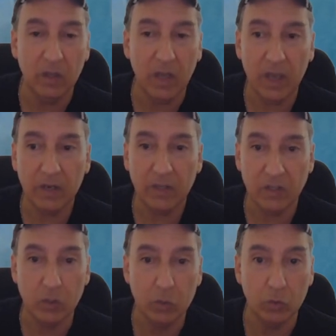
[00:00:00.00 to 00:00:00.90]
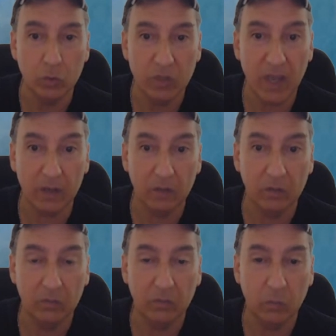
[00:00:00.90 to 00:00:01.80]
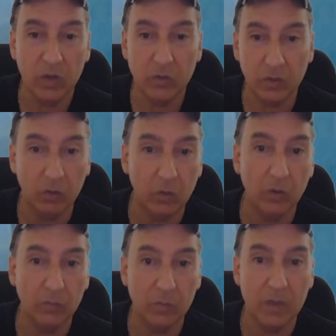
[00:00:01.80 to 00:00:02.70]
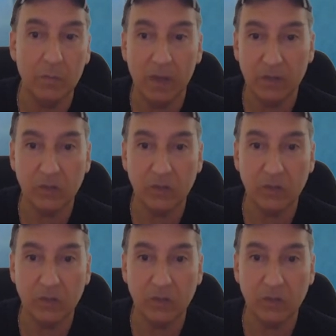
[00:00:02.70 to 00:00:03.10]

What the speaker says: and it's a YouTube channel where you can learn from eBay.